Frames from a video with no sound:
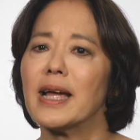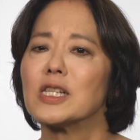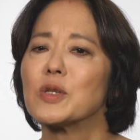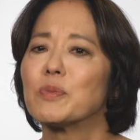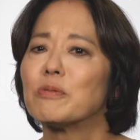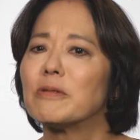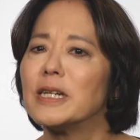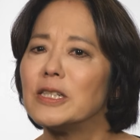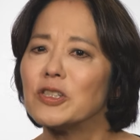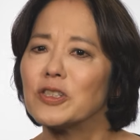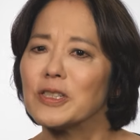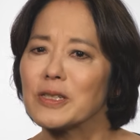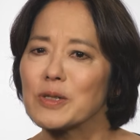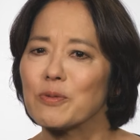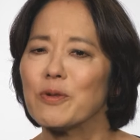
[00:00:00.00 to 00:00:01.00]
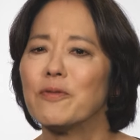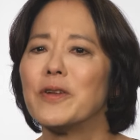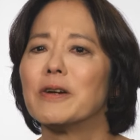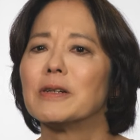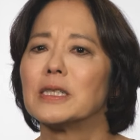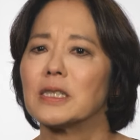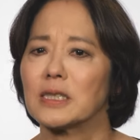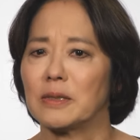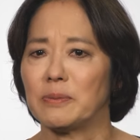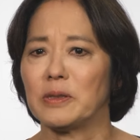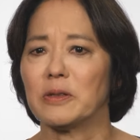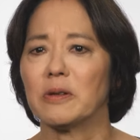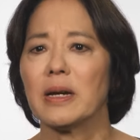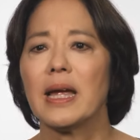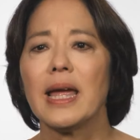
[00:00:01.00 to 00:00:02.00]
aspirations were very
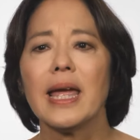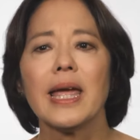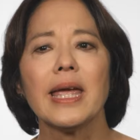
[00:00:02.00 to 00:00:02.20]
similar.